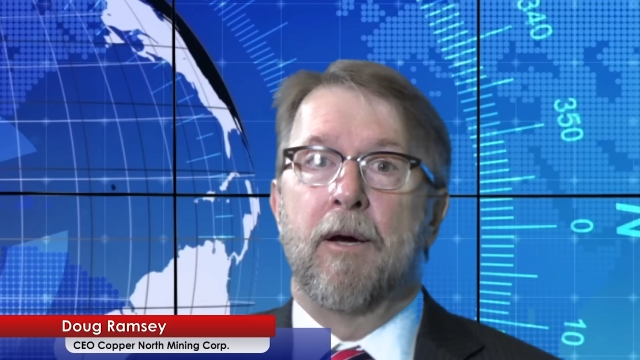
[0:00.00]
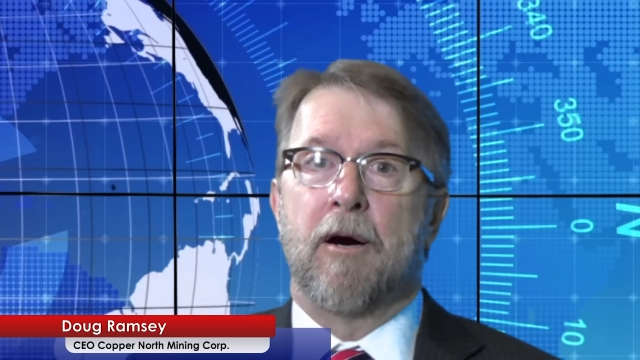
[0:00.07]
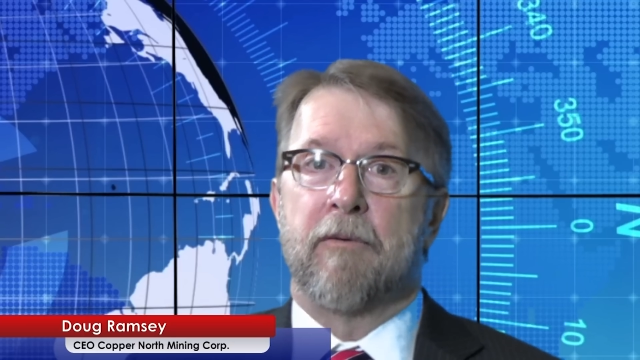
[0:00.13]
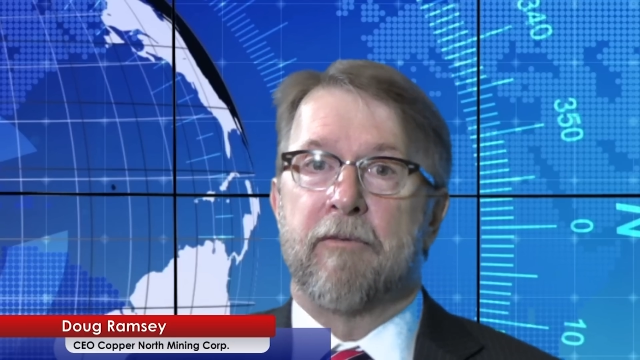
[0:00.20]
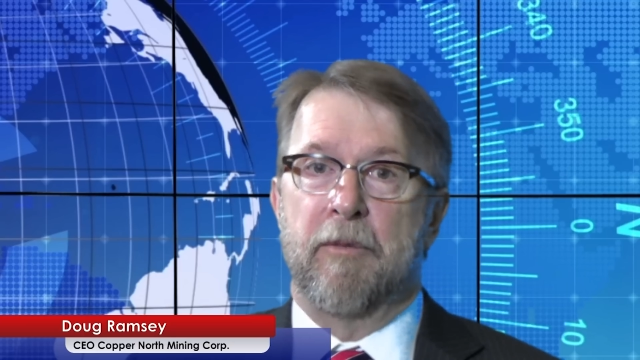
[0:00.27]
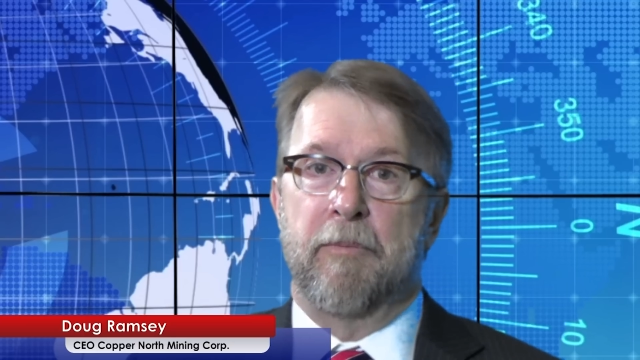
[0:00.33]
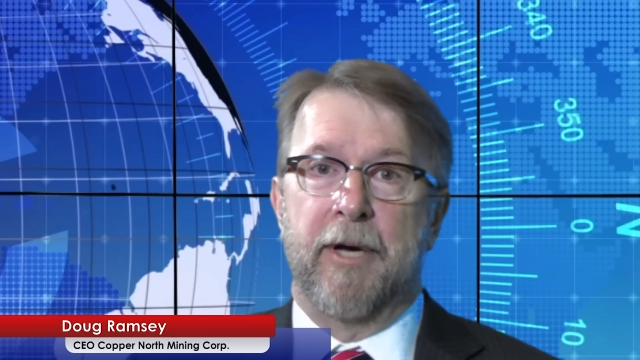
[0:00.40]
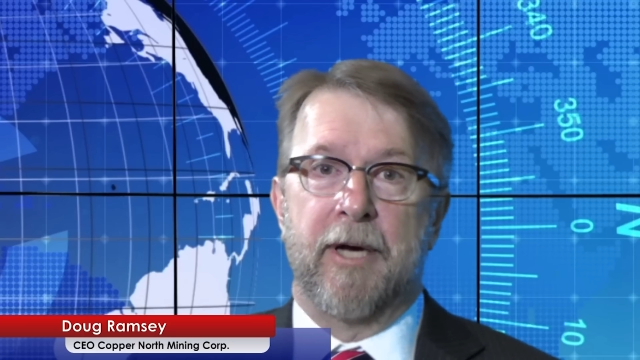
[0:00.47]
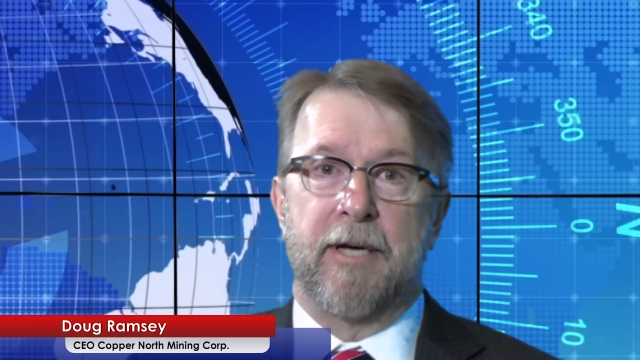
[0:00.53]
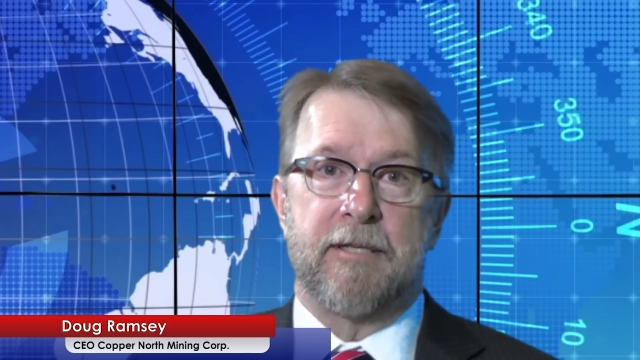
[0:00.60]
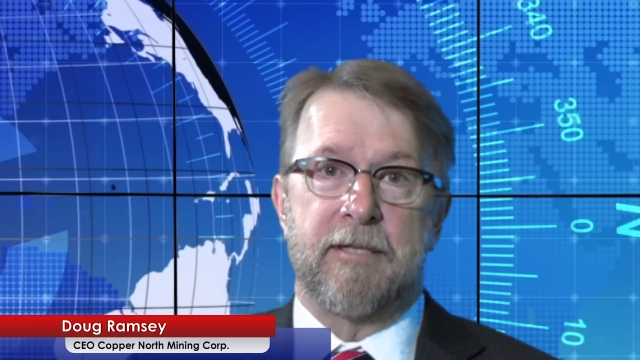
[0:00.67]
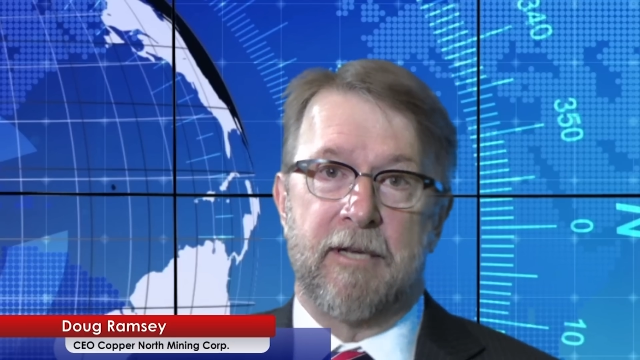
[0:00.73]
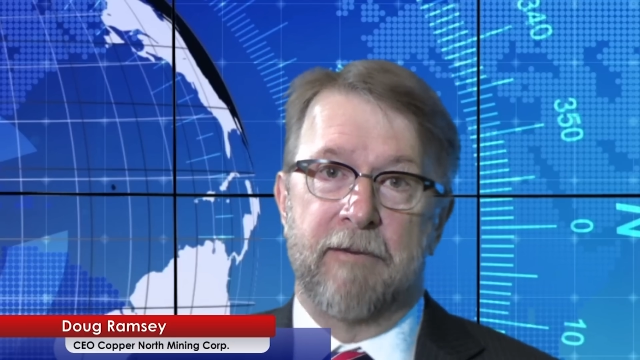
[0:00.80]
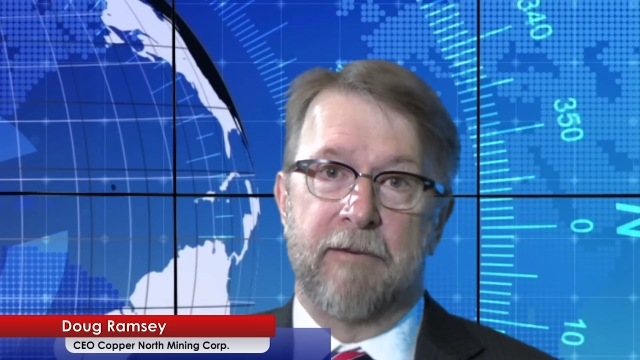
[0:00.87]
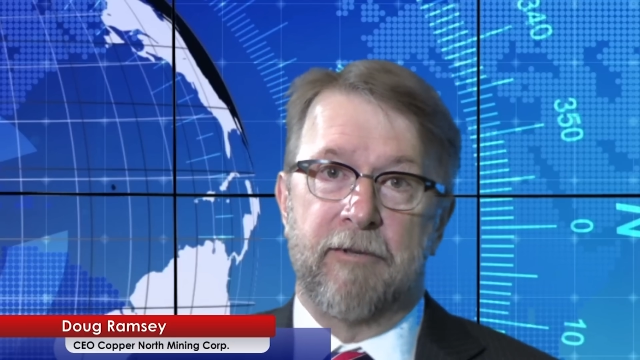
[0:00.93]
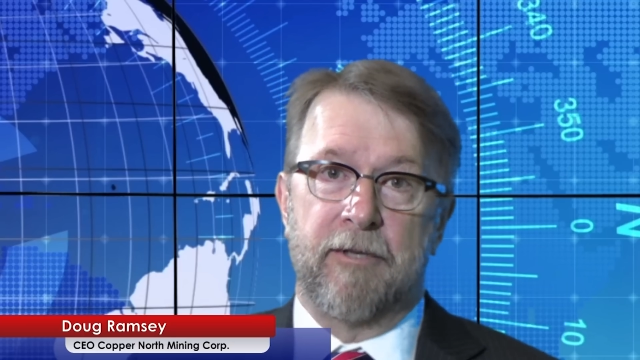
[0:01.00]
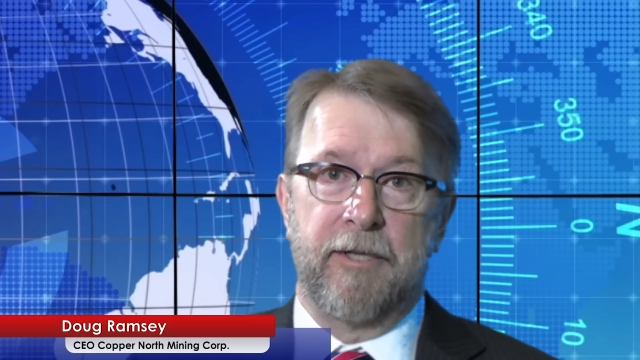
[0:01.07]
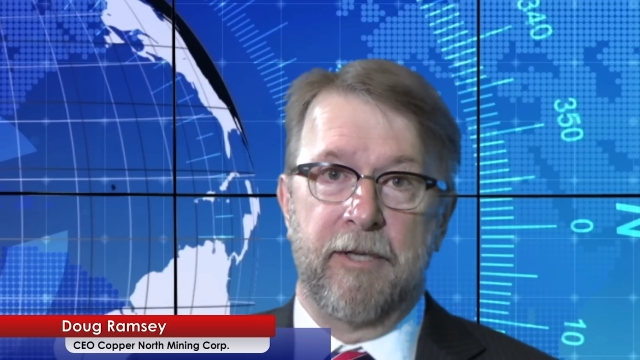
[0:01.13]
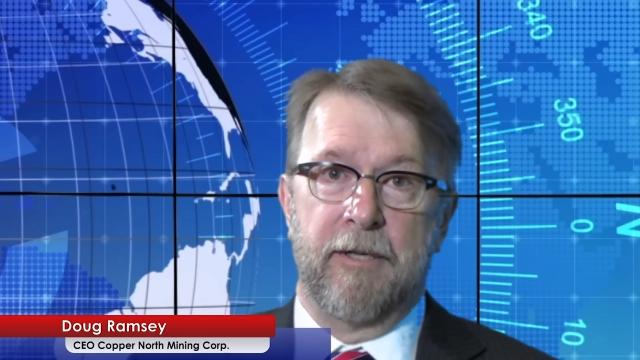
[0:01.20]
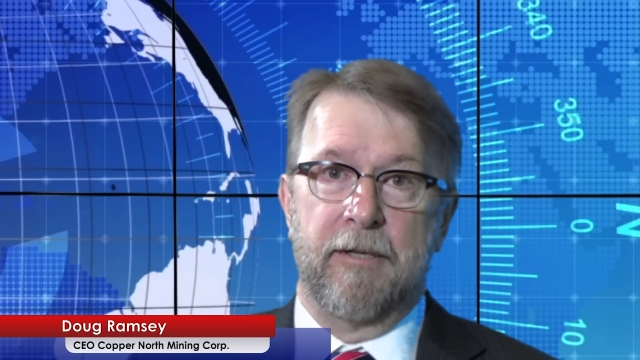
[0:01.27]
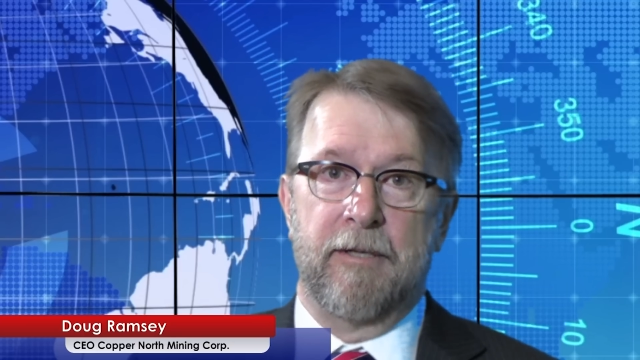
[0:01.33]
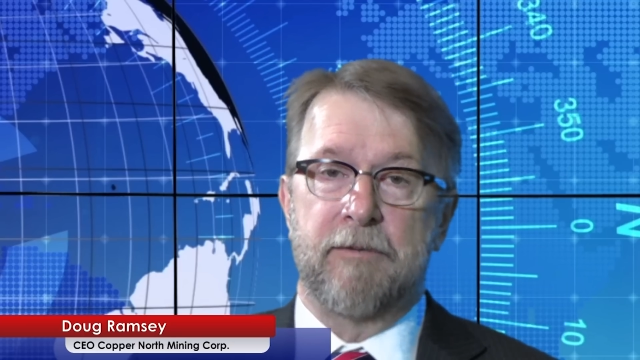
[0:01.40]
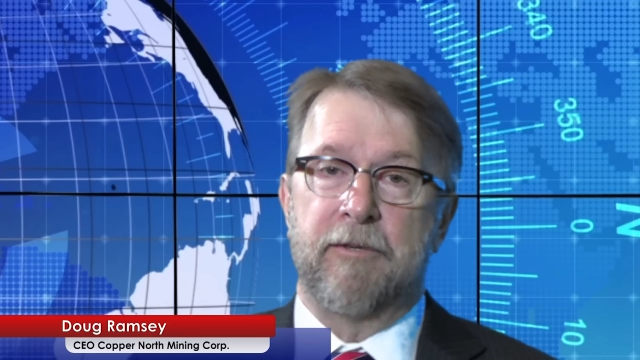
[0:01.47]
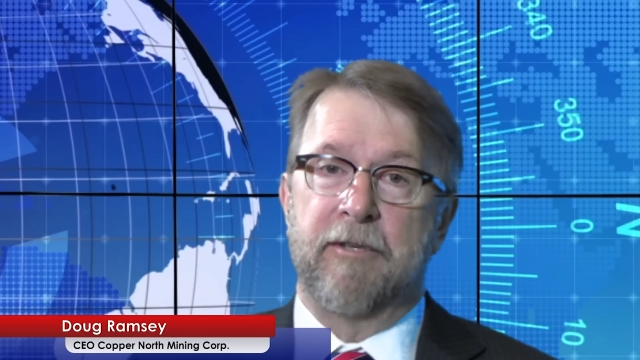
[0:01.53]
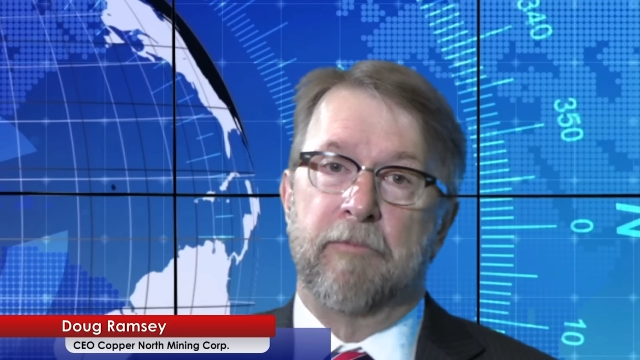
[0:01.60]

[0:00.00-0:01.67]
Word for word: over the past several years,